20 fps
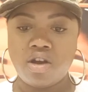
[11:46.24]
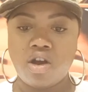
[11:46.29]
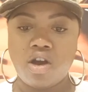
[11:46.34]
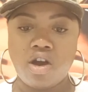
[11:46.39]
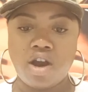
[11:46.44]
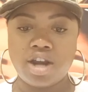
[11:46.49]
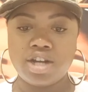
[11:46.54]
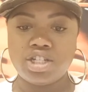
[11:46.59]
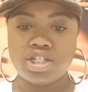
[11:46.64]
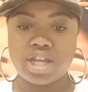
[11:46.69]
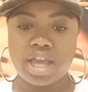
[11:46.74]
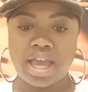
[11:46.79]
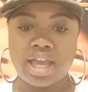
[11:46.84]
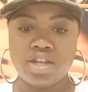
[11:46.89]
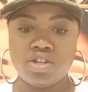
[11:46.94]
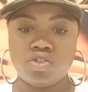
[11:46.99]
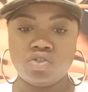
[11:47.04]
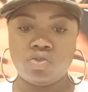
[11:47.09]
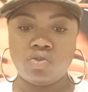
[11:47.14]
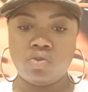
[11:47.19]

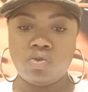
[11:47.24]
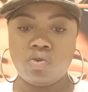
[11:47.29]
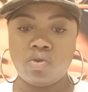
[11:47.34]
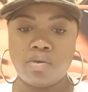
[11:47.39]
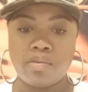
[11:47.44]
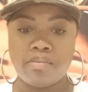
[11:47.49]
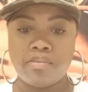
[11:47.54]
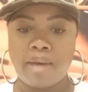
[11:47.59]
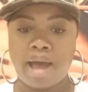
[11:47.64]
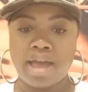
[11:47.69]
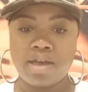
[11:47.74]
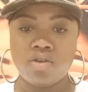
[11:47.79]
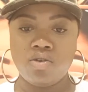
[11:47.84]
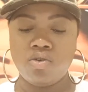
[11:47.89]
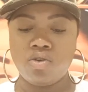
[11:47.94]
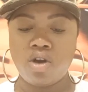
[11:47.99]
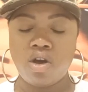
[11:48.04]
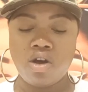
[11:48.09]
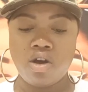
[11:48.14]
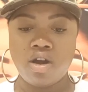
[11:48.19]
Archangel
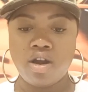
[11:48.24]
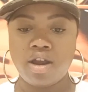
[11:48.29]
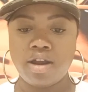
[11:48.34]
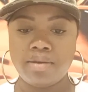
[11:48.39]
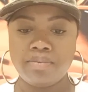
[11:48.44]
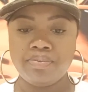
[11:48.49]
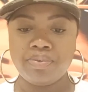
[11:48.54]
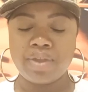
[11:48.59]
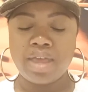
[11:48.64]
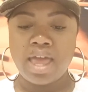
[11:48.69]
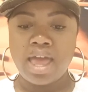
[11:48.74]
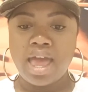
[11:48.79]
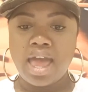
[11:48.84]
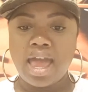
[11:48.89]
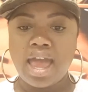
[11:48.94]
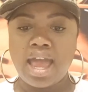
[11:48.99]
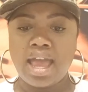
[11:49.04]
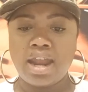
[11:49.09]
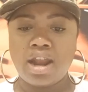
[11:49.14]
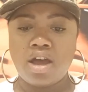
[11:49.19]
Michael card?
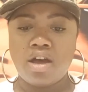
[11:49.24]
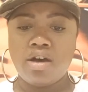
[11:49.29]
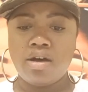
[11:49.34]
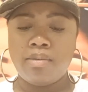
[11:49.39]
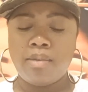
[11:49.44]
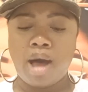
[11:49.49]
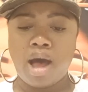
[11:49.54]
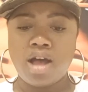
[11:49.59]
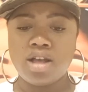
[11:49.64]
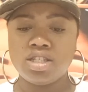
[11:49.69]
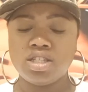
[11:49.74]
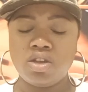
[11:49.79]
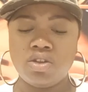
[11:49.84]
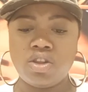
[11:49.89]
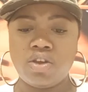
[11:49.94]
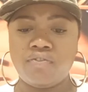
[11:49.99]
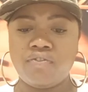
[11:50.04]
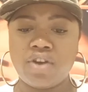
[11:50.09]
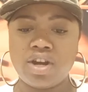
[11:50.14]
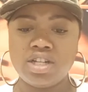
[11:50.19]
And also
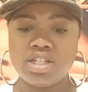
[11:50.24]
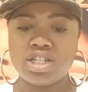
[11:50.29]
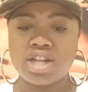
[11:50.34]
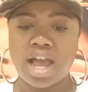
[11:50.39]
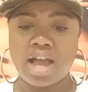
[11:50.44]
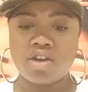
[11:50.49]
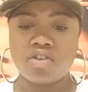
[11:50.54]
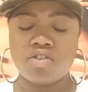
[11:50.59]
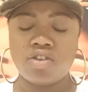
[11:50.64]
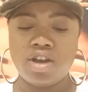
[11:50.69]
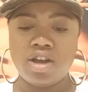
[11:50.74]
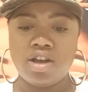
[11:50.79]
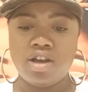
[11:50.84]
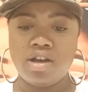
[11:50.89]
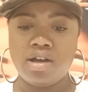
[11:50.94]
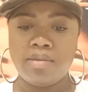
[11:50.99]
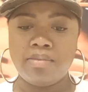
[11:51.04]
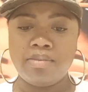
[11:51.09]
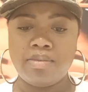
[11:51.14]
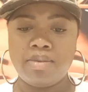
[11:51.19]
the first
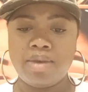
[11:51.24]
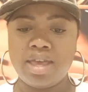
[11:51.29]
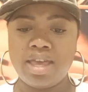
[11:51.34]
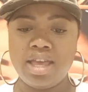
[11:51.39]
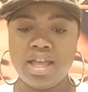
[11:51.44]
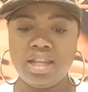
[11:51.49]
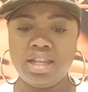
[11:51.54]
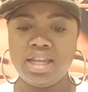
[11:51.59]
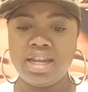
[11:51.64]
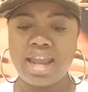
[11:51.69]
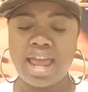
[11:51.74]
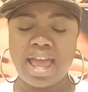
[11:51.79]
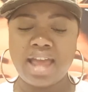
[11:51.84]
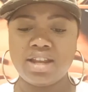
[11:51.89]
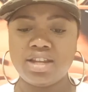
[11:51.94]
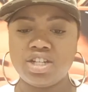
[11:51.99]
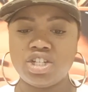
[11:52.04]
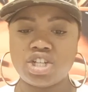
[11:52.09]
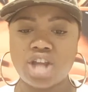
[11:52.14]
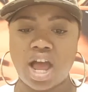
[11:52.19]
chakra, healing
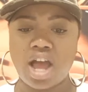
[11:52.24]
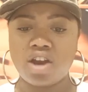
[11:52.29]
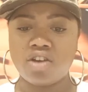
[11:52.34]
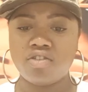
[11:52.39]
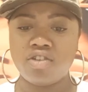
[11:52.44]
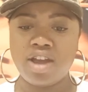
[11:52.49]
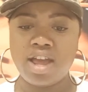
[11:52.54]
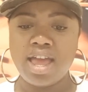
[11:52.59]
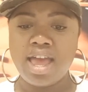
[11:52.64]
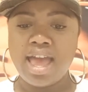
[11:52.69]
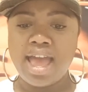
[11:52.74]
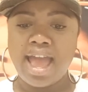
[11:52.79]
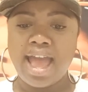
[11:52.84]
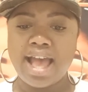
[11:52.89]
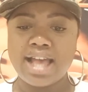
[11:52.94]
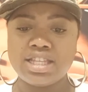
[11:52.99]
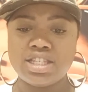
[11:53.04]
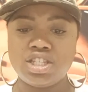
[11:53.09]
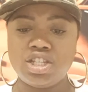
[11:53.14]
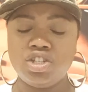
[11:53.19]
that chakra
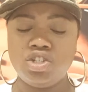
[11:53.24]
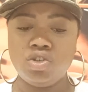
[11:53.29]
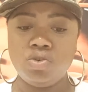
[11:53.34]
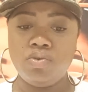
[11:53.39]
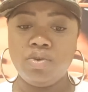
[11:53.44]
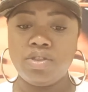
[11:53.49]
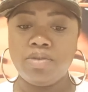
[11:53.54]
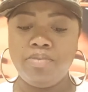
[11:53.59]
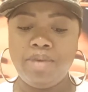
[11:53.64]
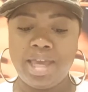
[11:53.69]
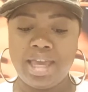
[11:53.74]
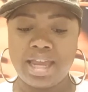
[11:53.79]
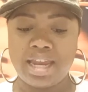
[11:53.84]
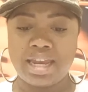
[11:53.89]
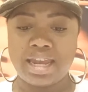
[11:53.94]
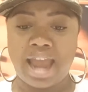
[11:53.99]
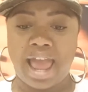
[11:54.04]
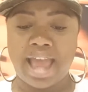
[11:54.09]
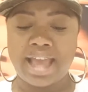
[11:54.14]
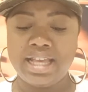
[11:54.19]
has to do with
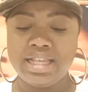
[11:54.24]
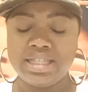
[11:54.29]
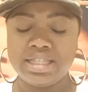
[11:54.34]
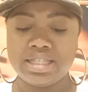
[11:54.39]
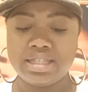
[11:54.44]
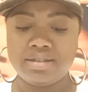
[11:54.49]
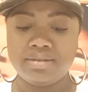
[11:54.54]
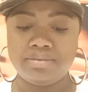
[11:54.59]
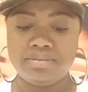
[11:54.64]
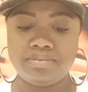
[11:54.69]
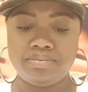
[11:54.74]
being nice.